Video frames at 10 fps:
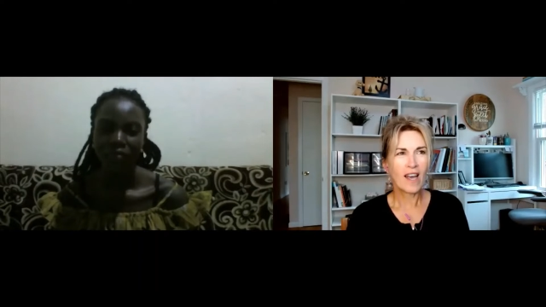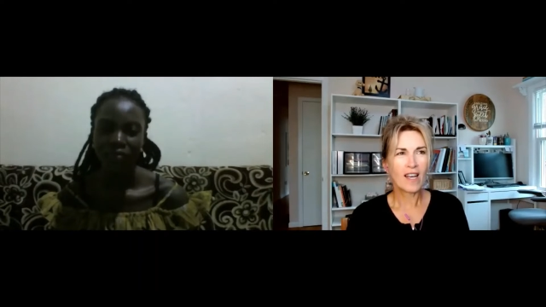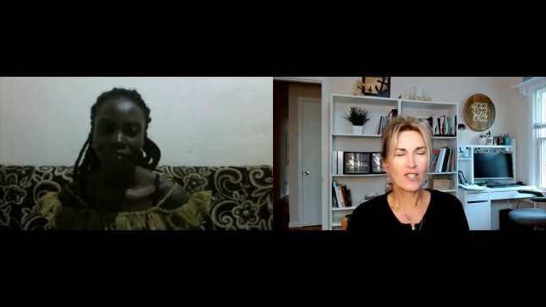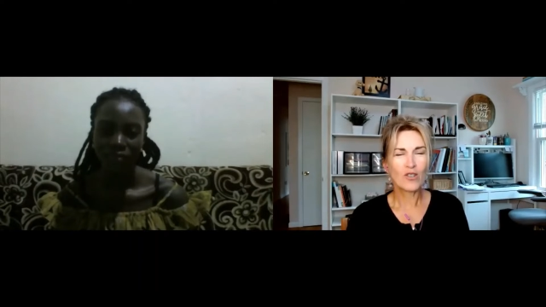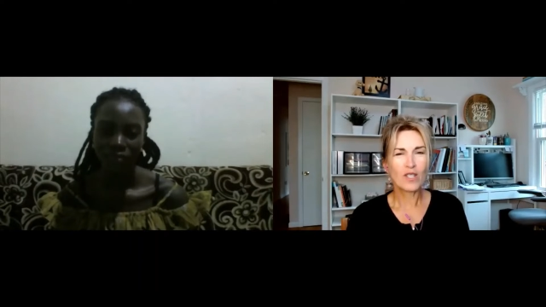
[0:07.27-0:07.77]

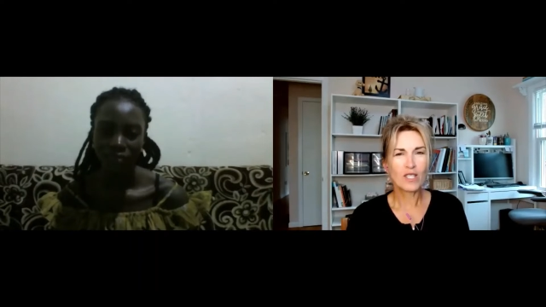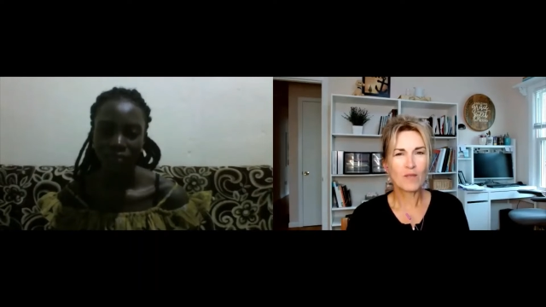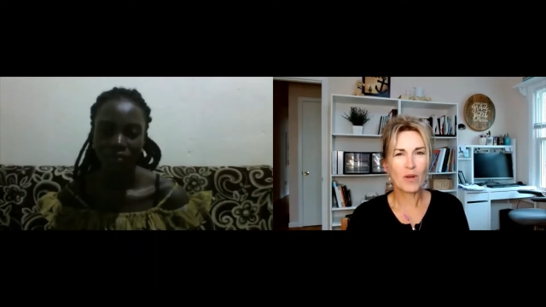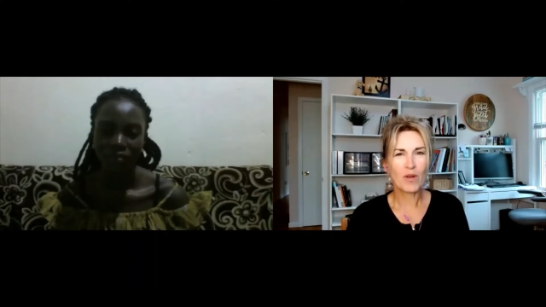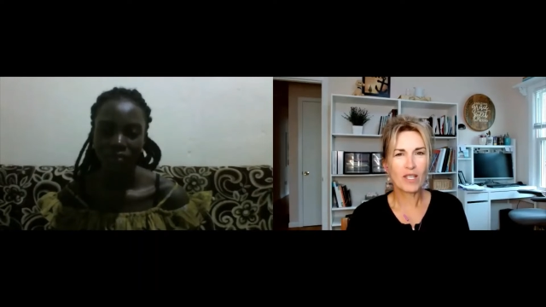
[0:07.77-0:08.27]
Speaker 1: has your
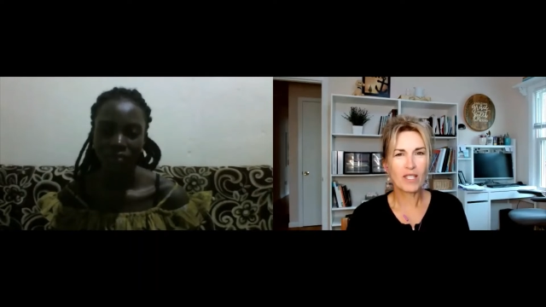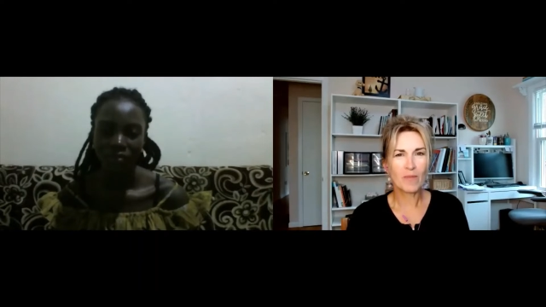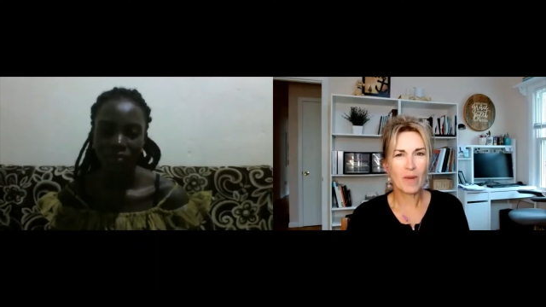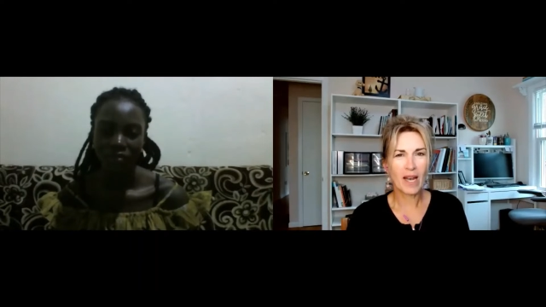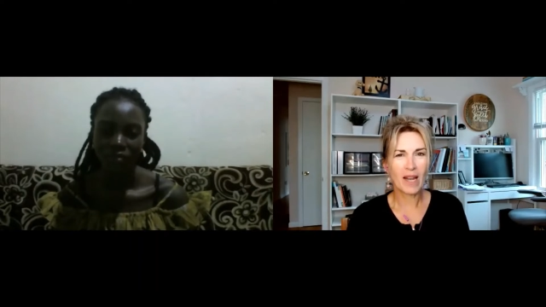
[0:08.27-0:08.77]
experience
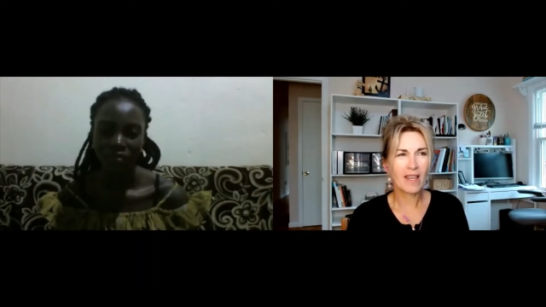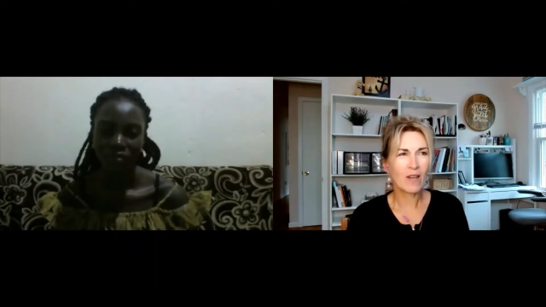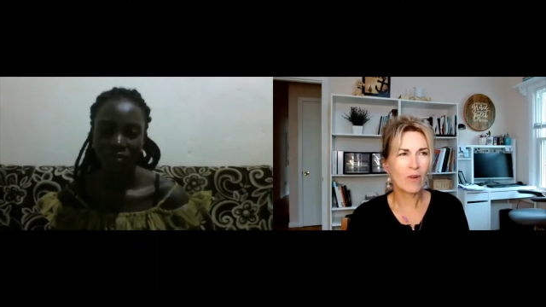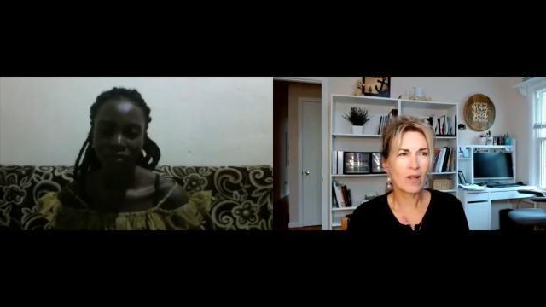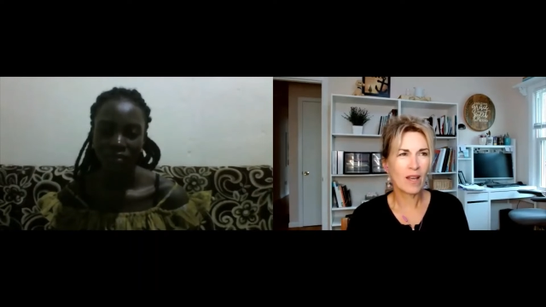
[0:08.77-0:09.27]
been? I think
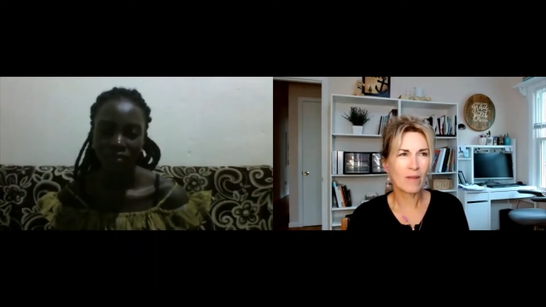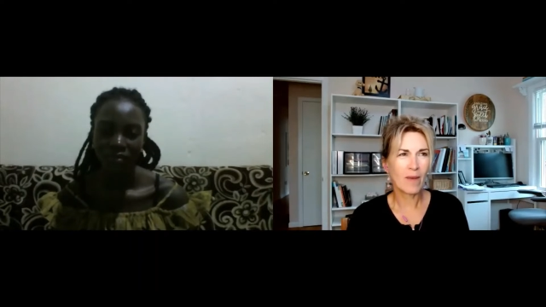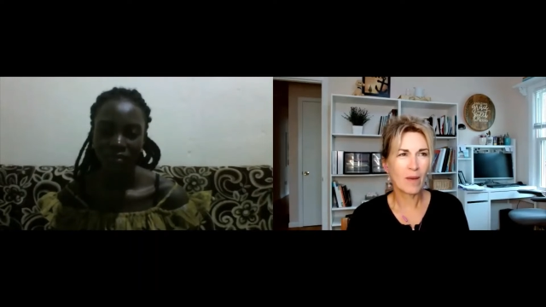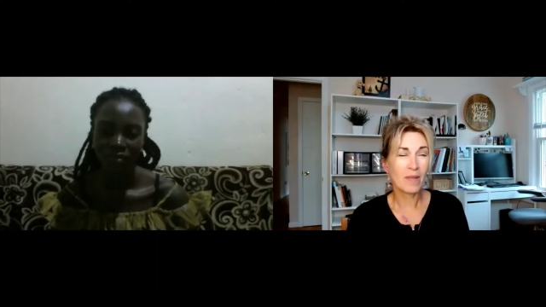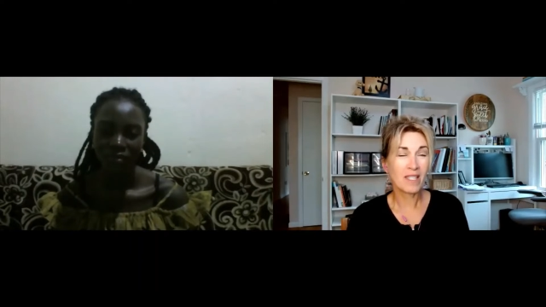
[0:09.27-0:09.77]
we're like
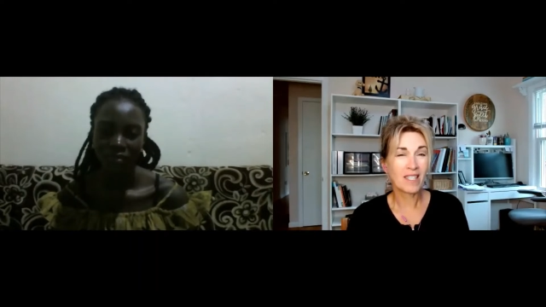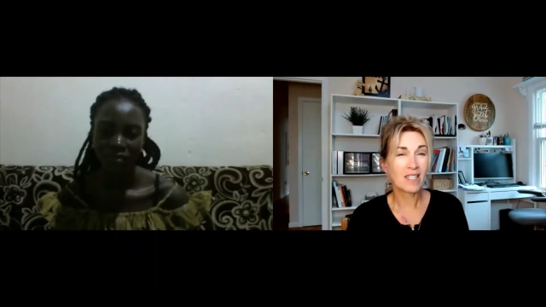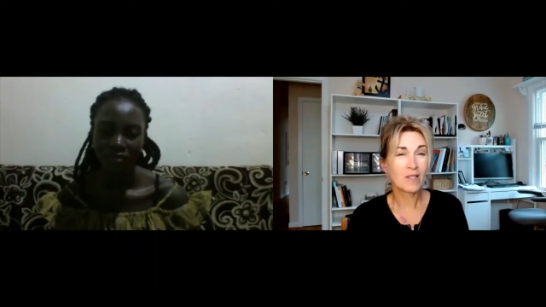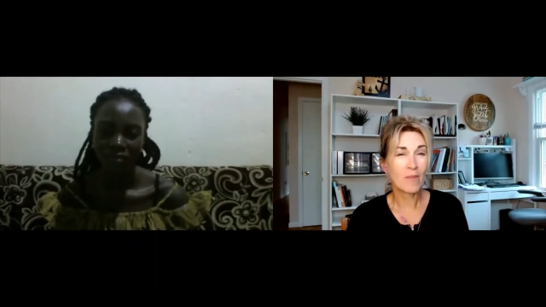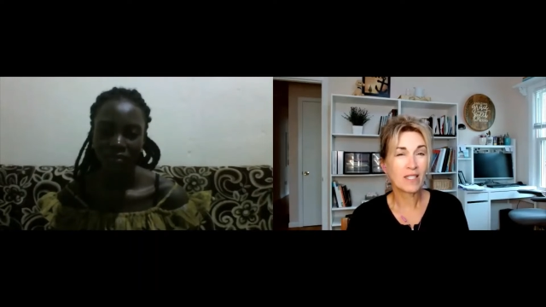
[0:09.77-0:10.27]
maybe
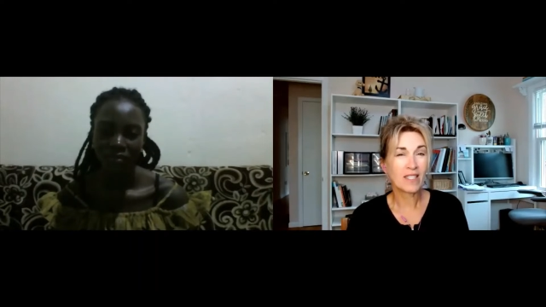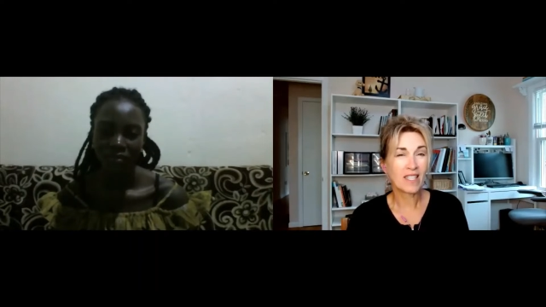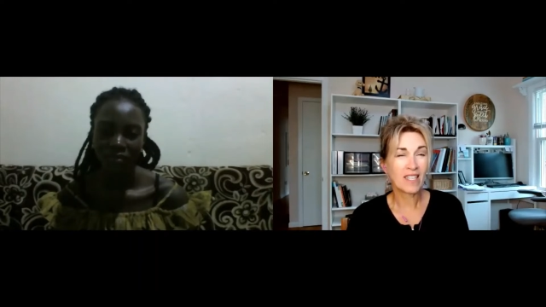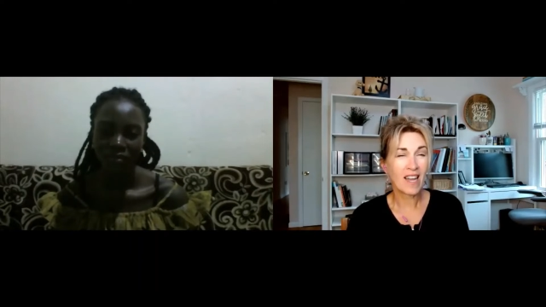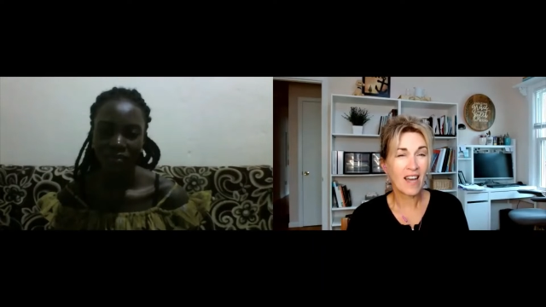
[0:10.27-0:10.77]
six months
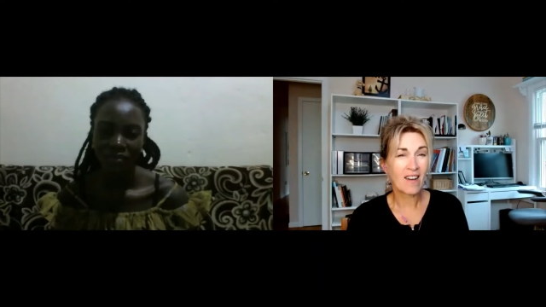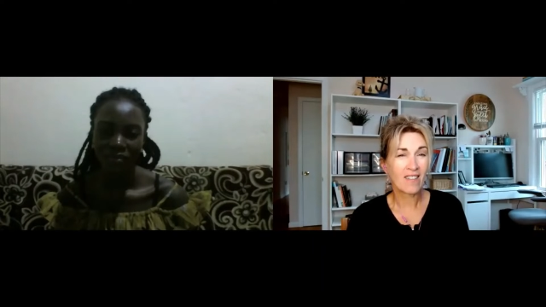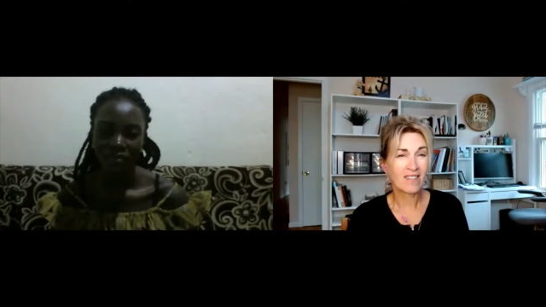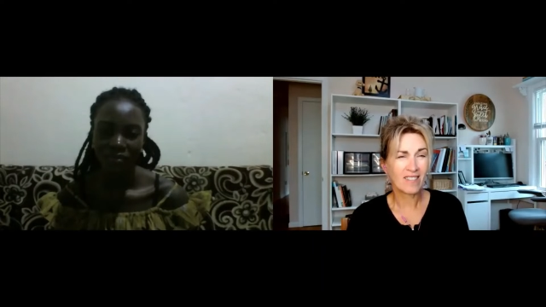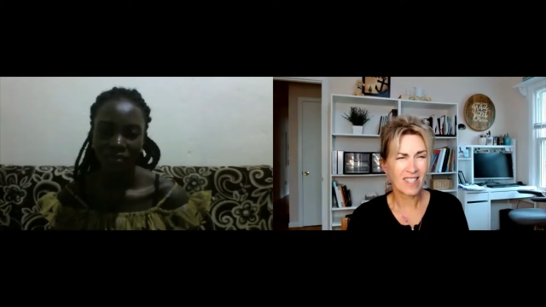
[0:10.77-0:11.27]
in
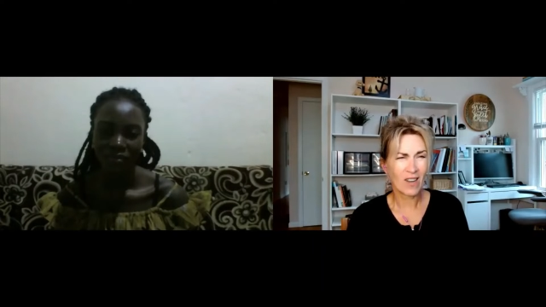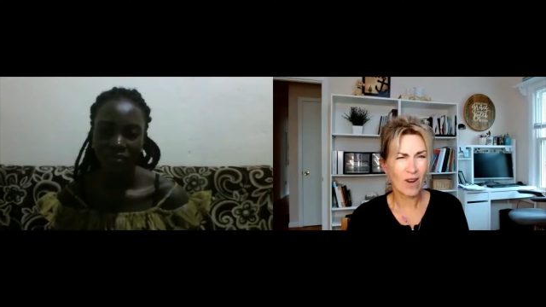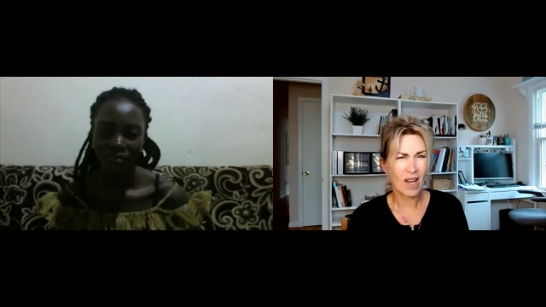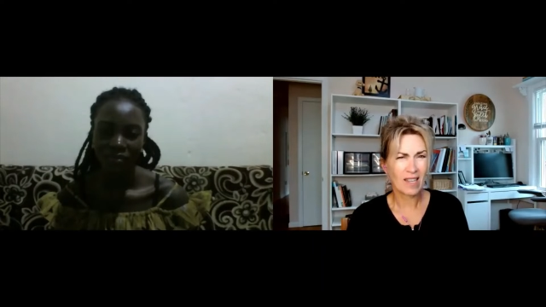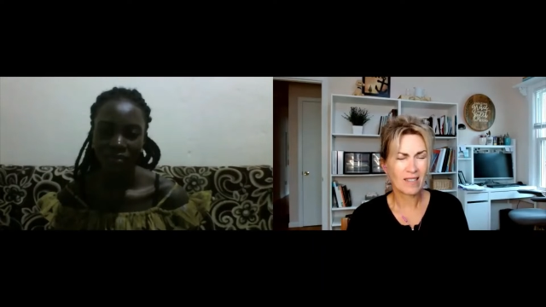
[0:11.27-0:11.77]
now. Is that
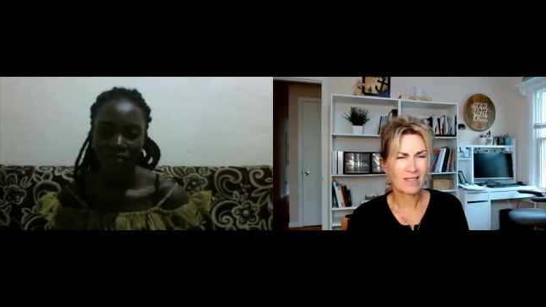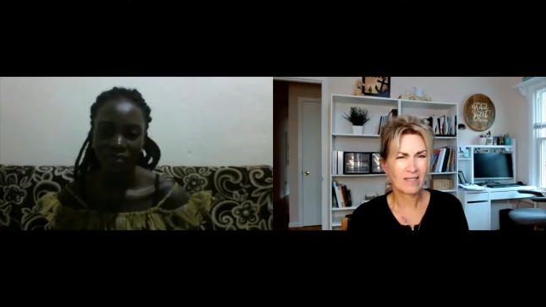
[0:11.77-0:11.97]
right?